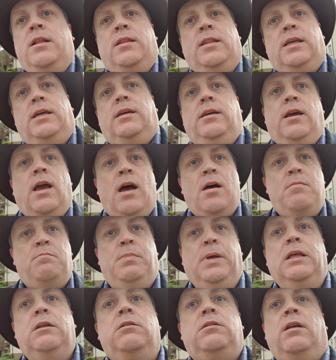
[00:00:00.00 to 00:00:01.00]
the
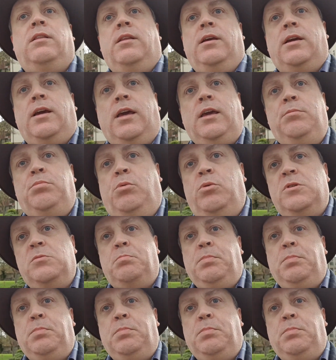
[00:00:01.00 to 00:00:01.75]
build, the keep was